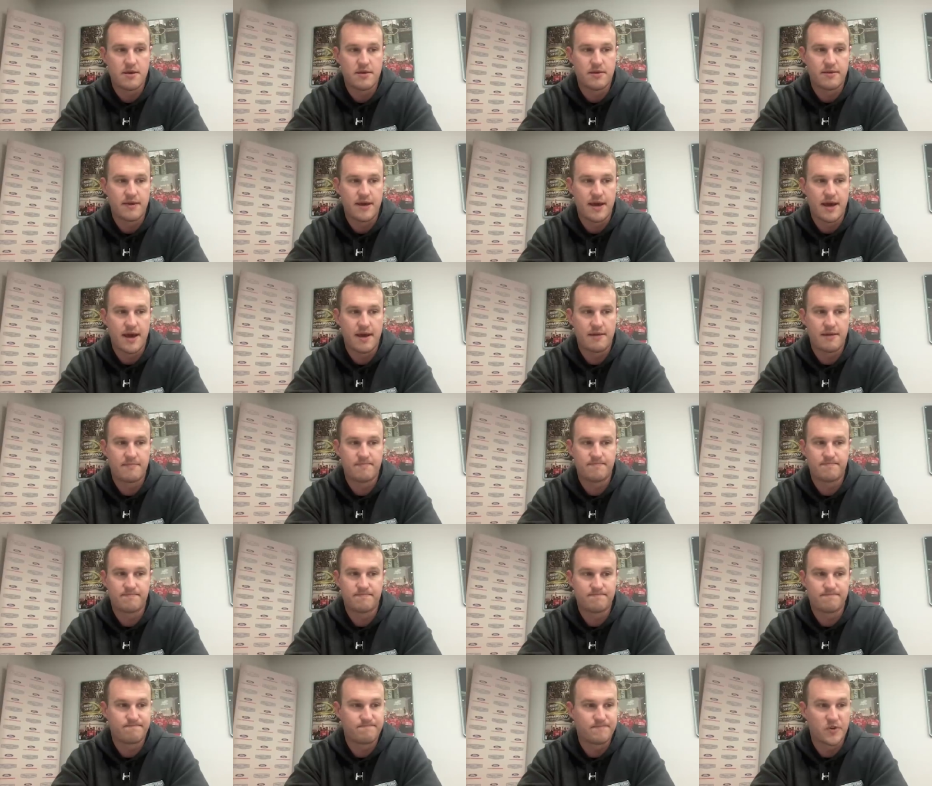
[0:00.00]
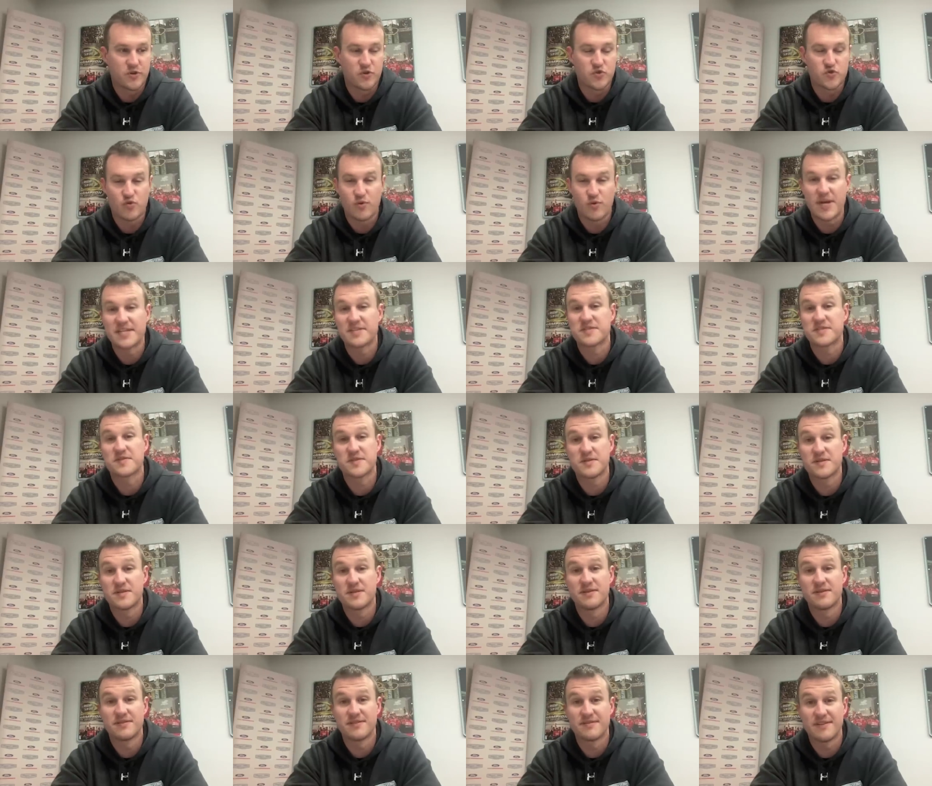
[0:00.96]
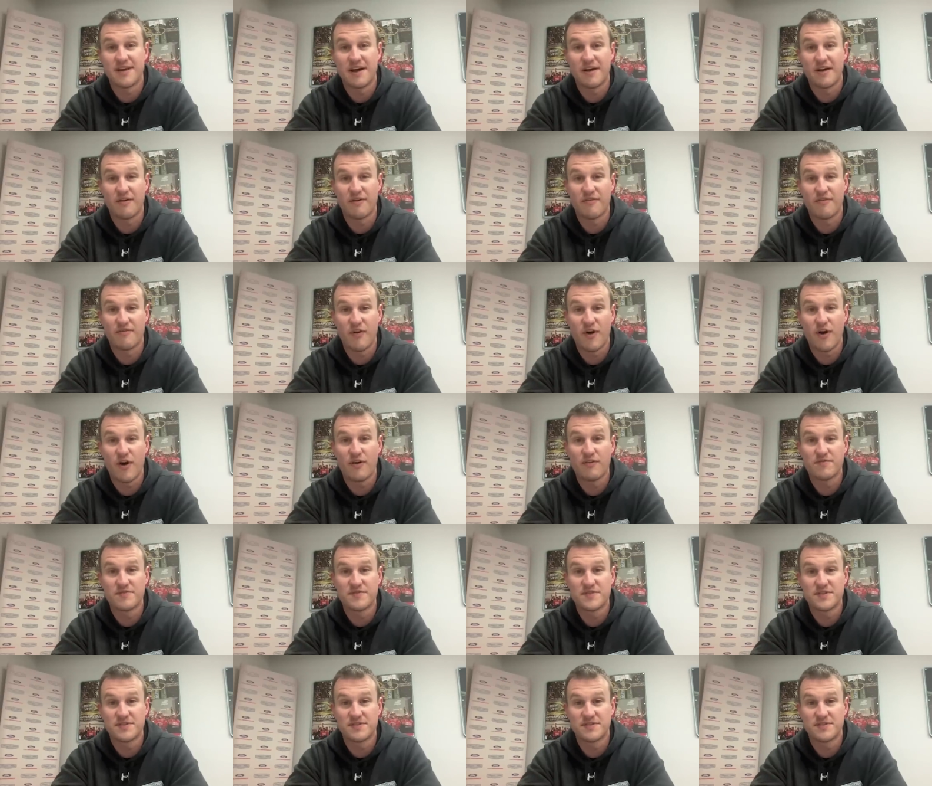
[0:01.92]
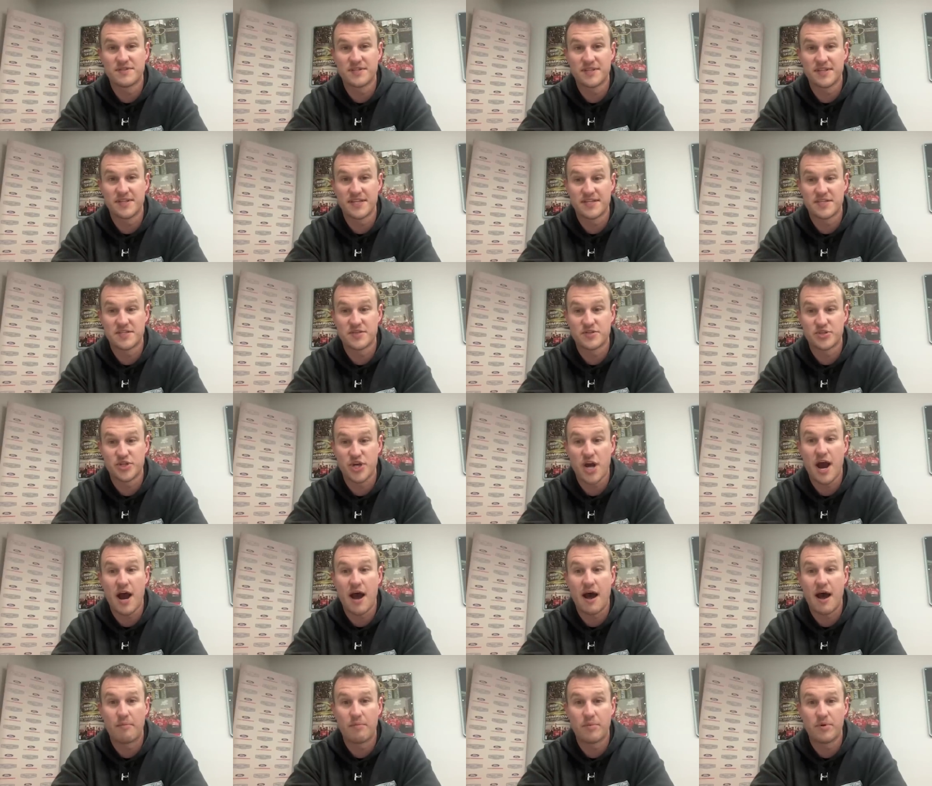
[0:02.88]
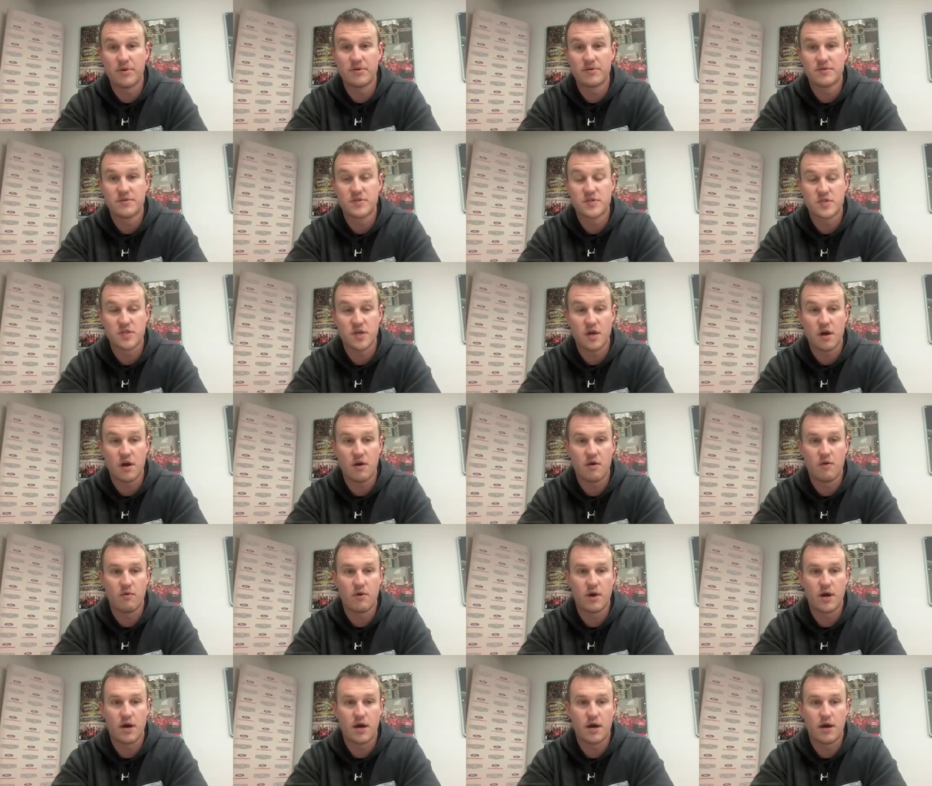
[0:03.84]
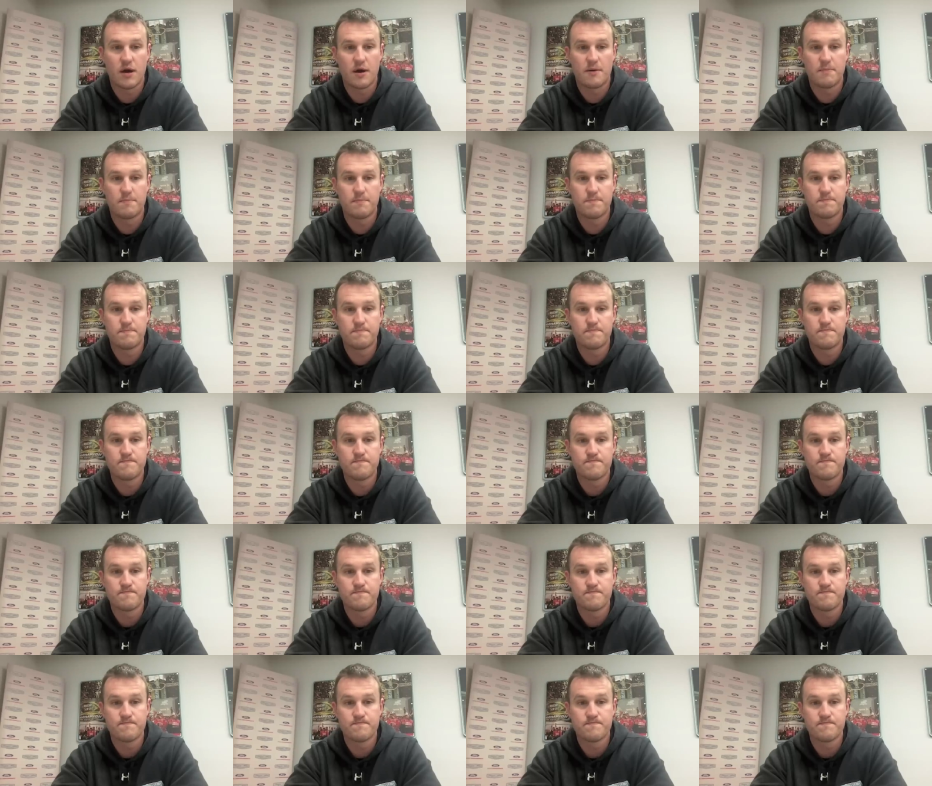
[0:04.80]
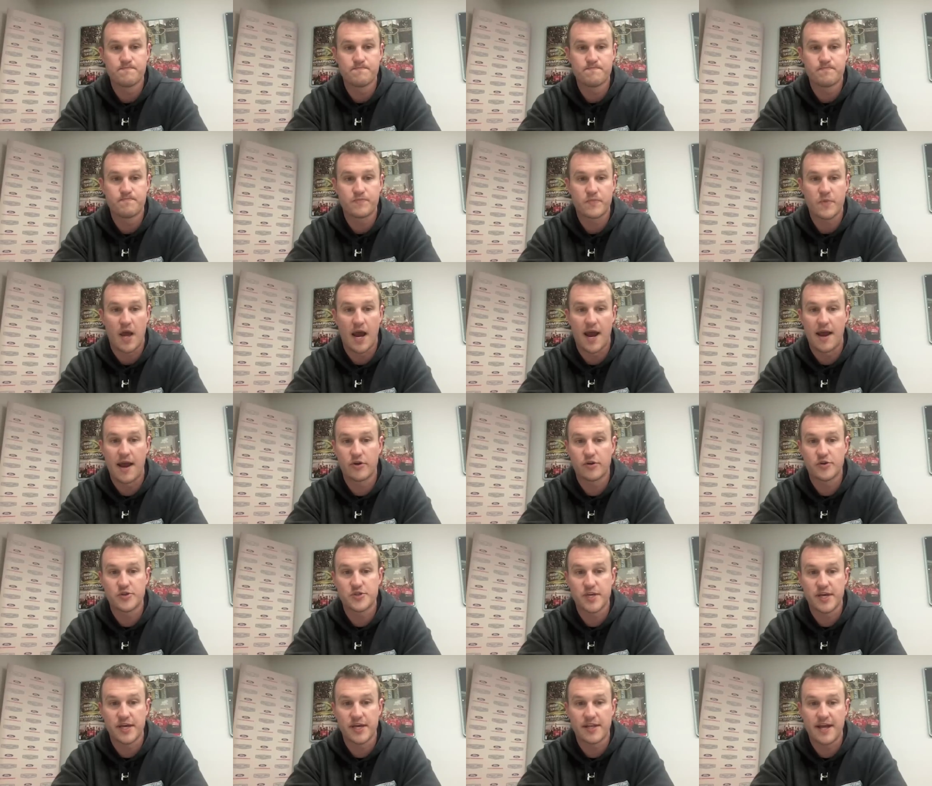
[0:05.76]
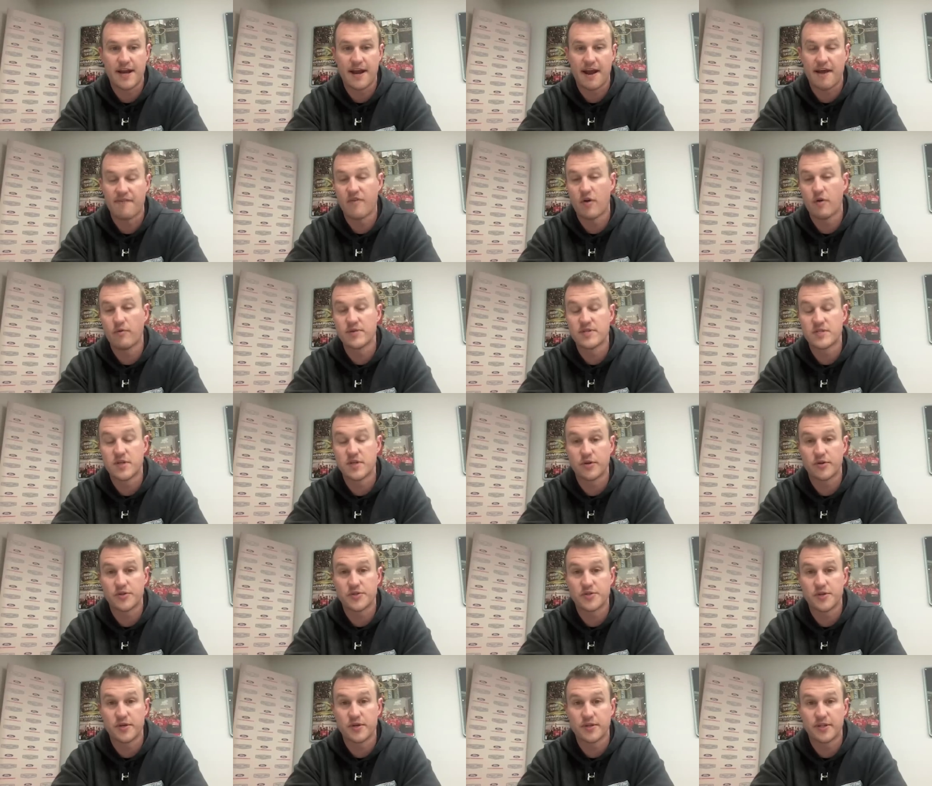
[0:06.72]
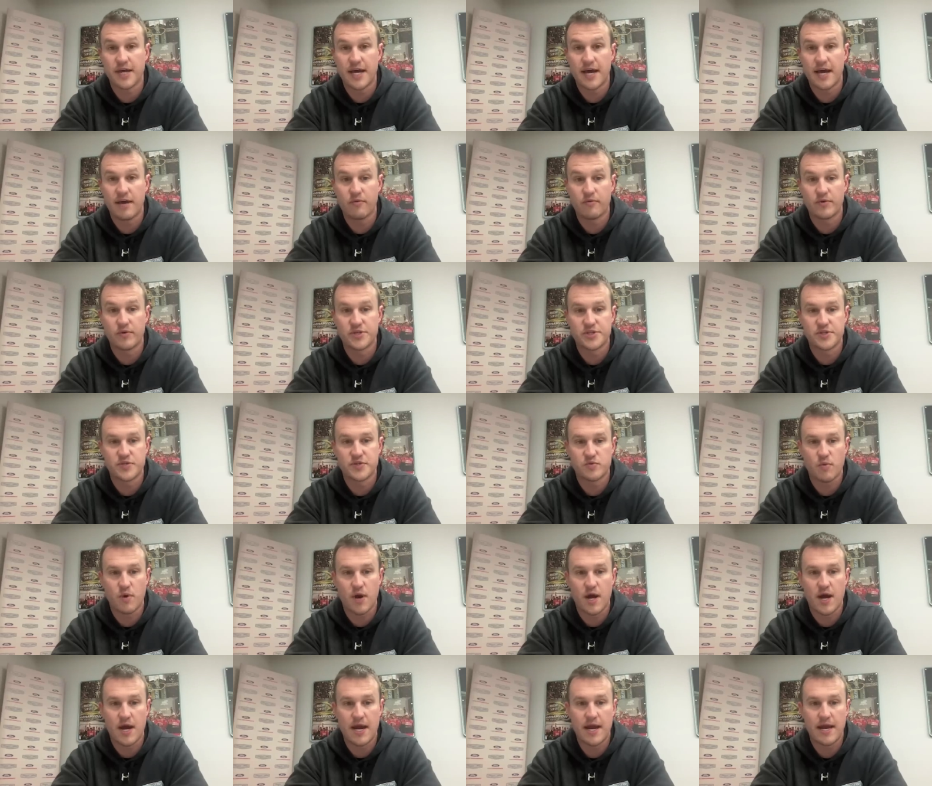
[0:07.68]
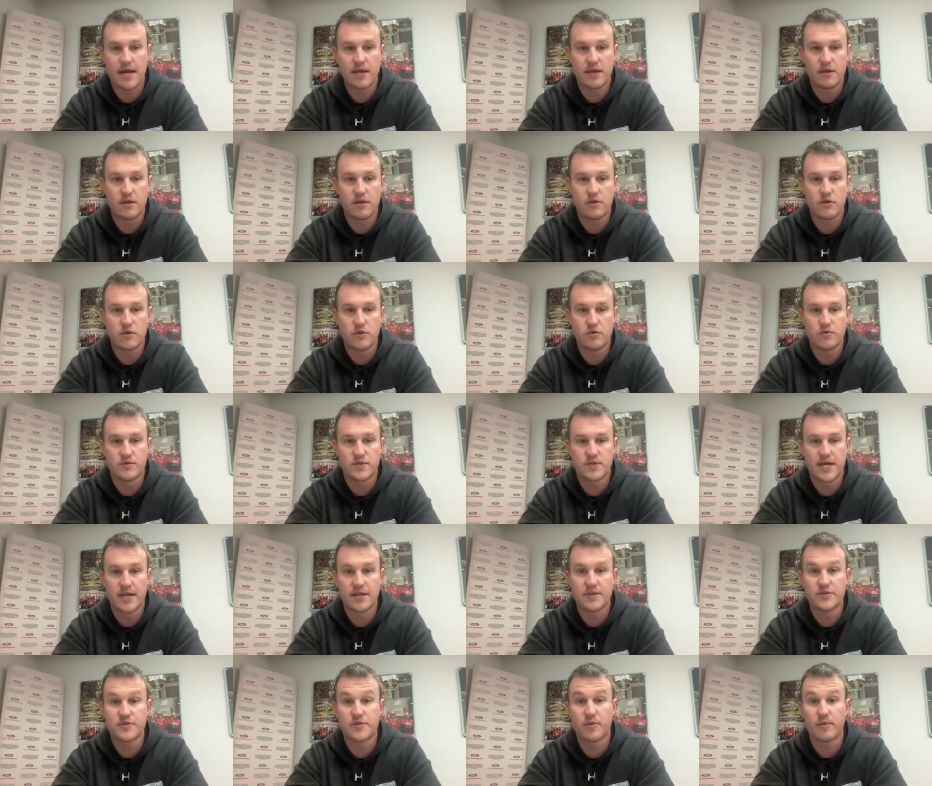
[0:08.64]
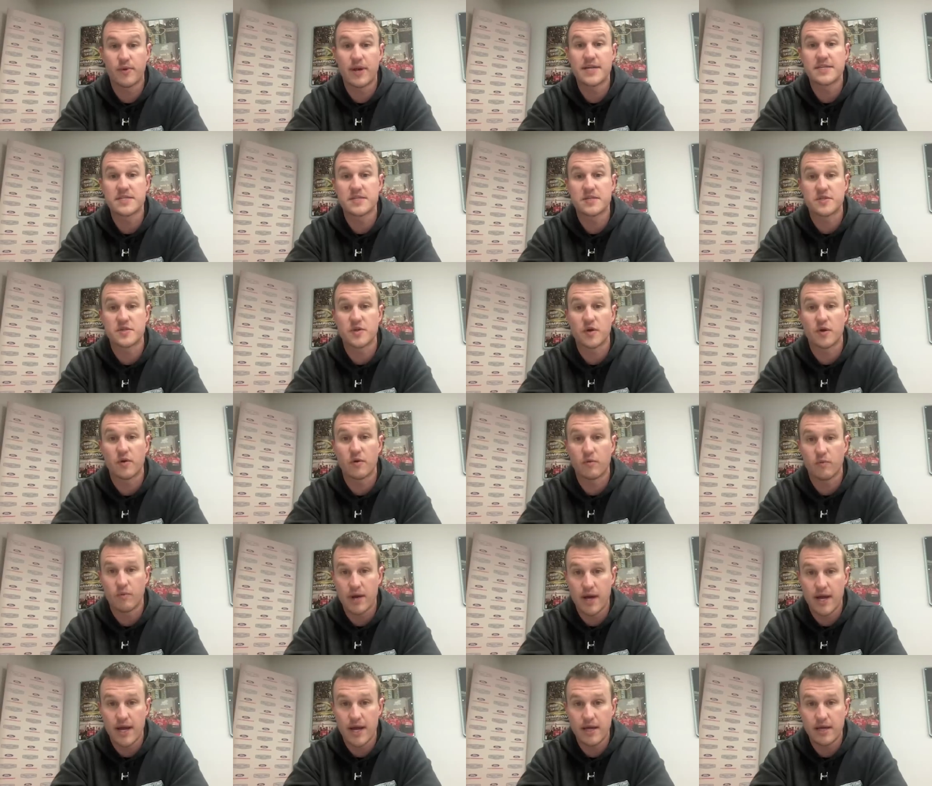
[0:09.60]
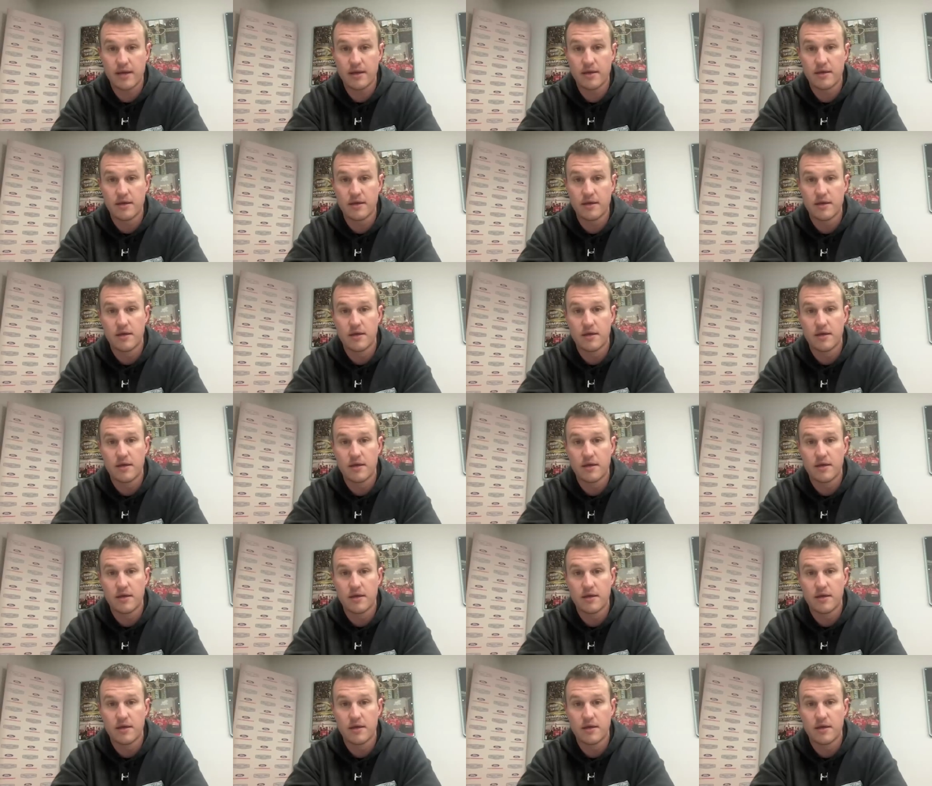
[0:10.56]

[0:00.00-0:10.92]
that there's risks that are involved to this job. So um, I understand that. I've always understood that, which is why you tend to race a certain way